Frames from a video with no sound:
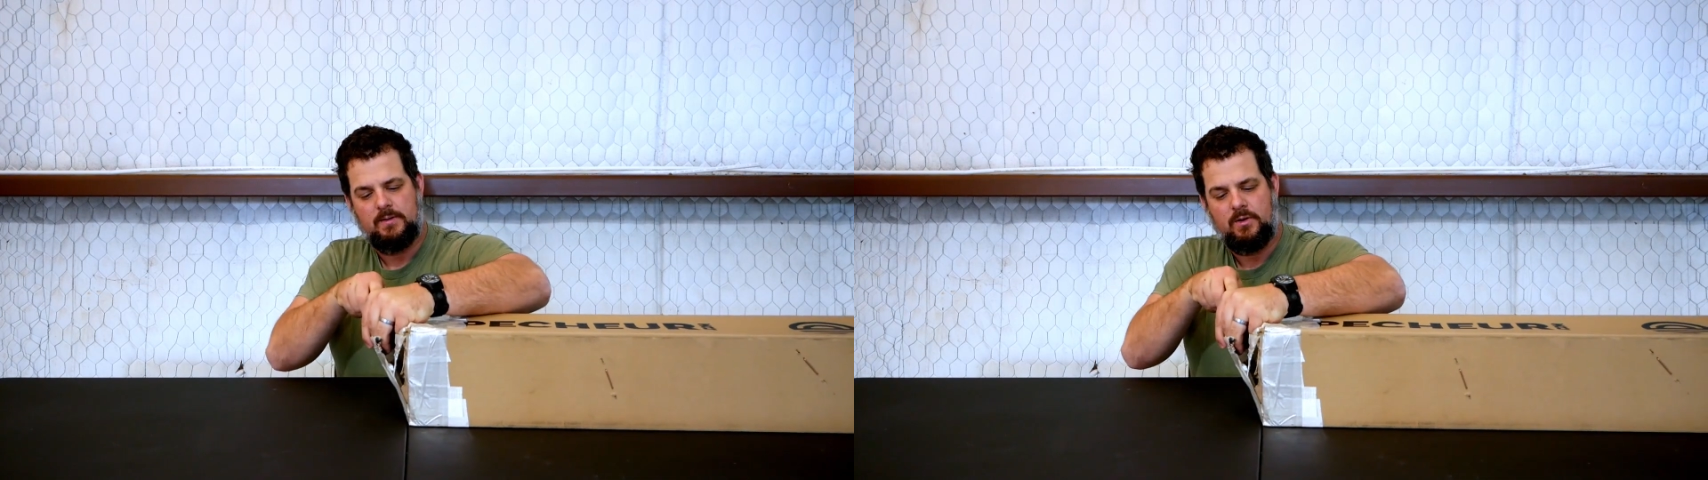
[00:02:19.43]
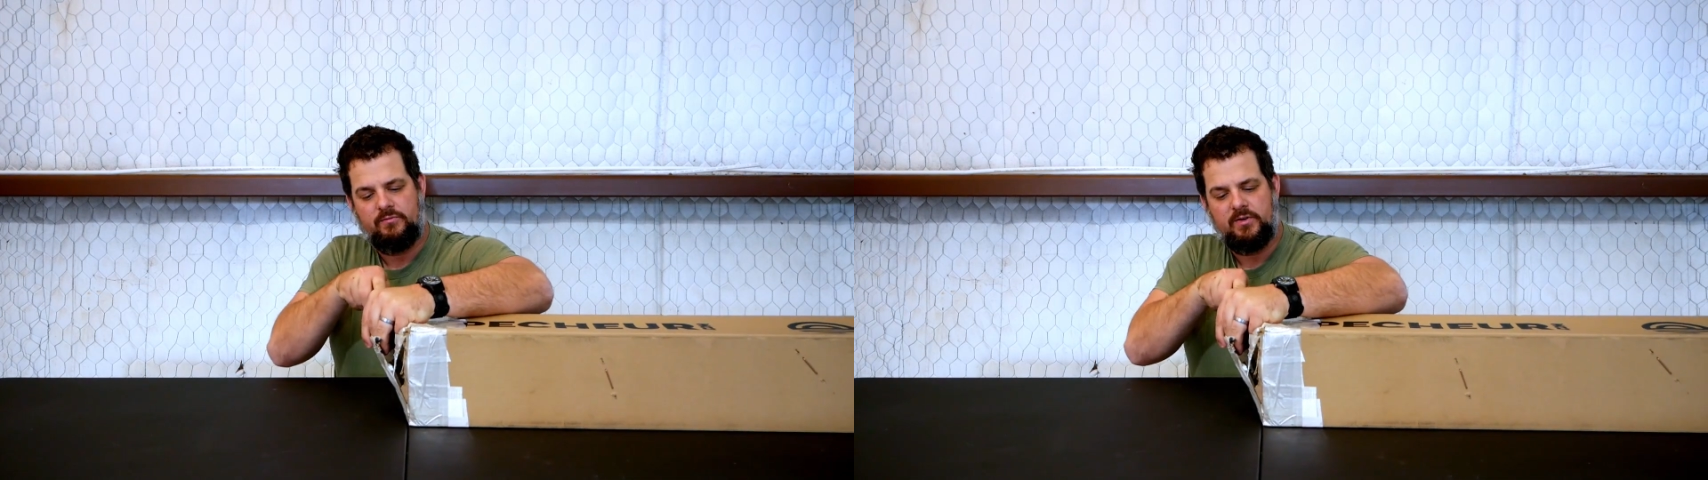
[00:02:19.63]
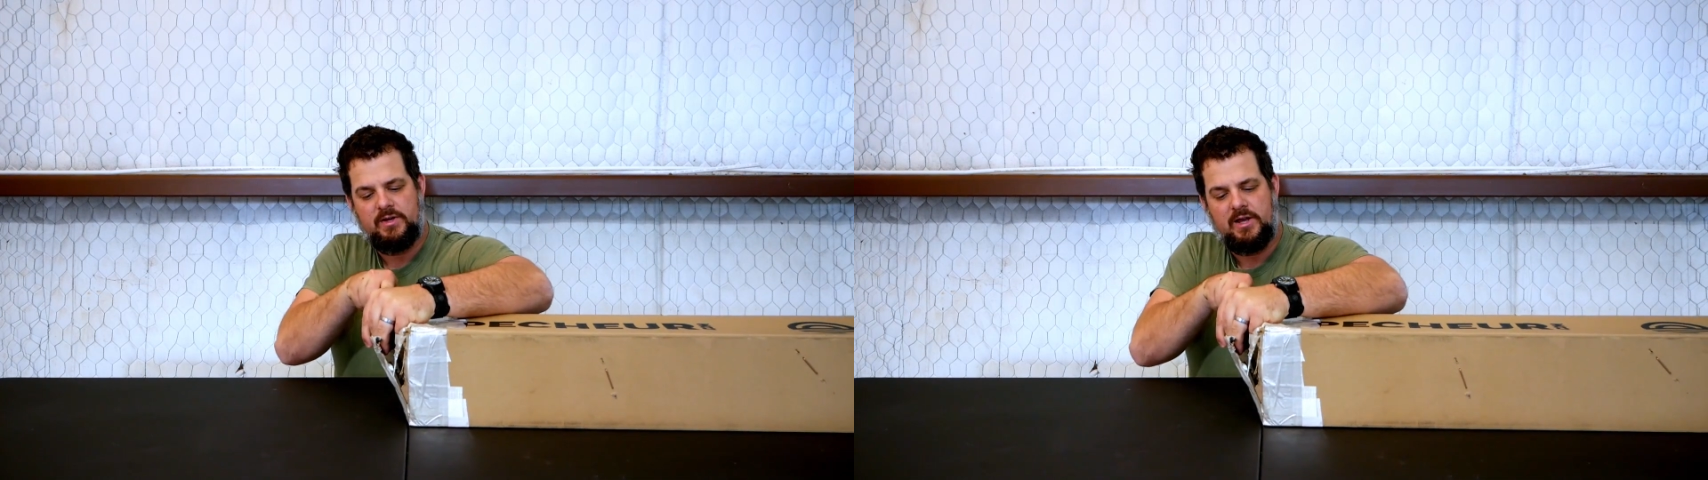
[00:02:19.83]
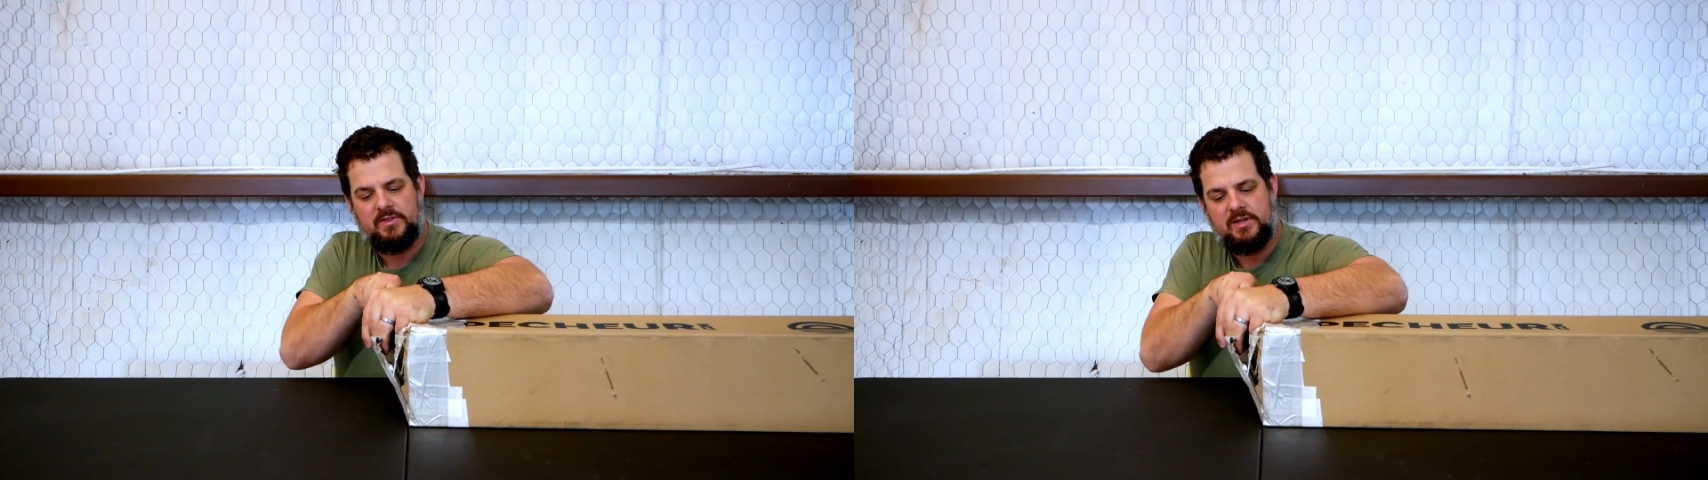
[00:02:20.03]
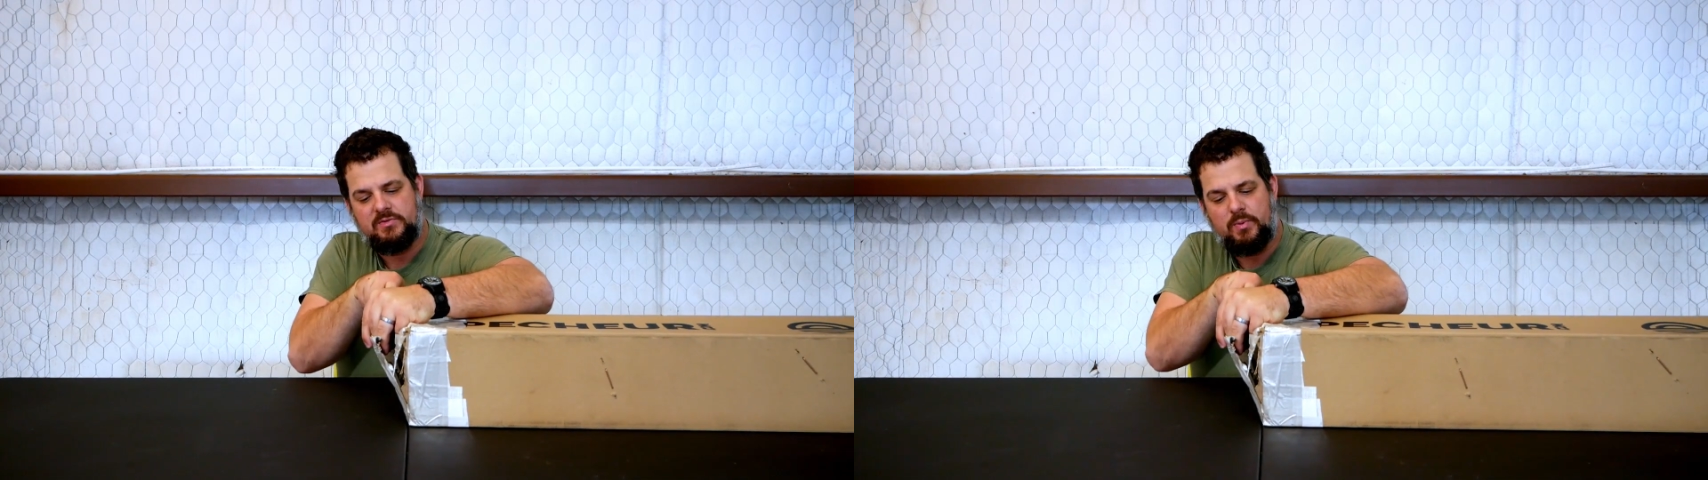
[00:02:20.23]
Hopefully
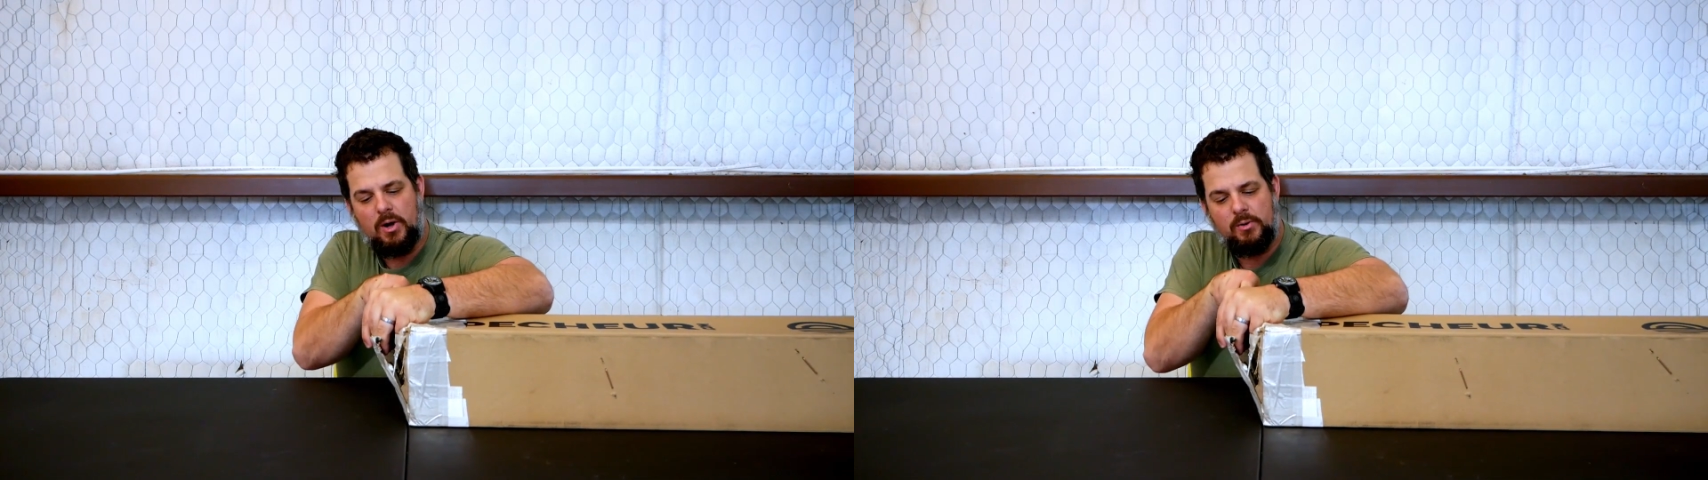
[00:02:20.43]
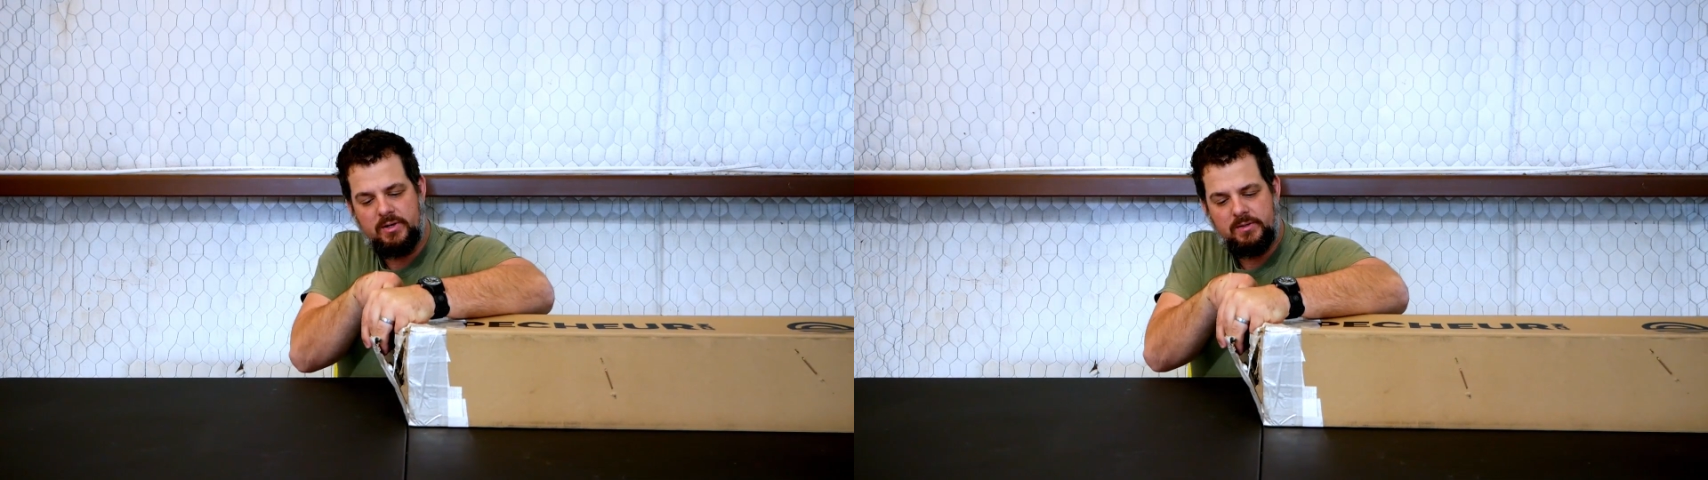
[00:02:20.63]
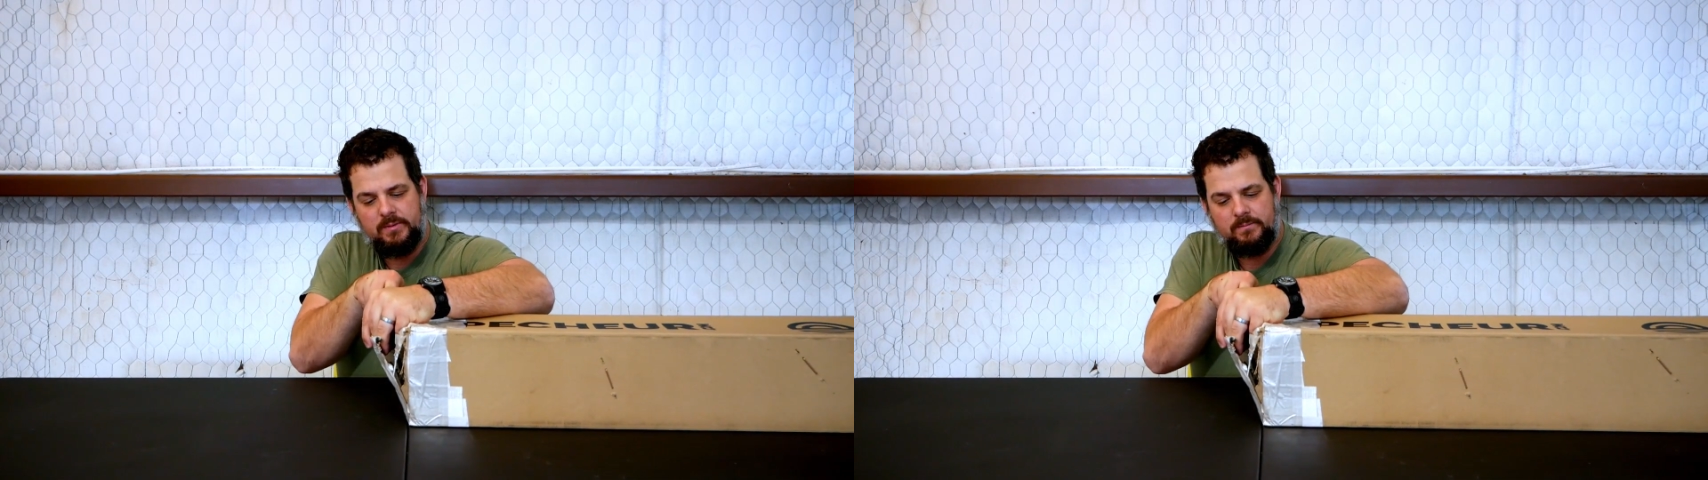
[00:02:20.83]
nothing is broken.